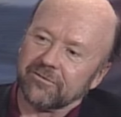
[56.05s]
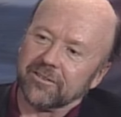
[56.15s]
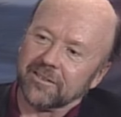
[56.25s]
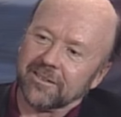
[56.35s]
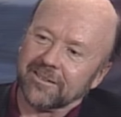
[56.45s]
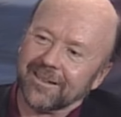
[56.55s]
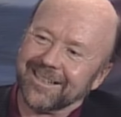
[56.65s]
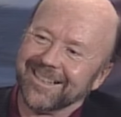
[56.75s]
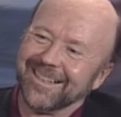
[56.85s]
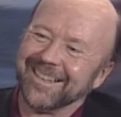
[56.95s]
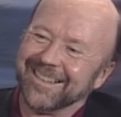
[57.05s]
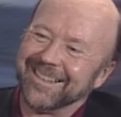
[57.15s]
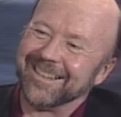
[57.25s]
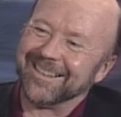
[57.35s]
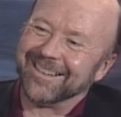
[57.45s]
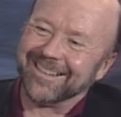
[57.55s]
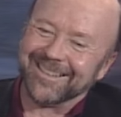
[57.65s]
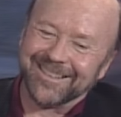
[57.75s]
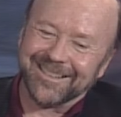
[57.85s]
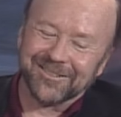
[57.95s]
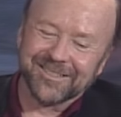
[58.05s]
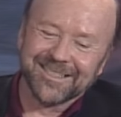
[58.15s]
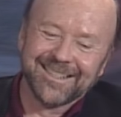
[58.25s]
for in the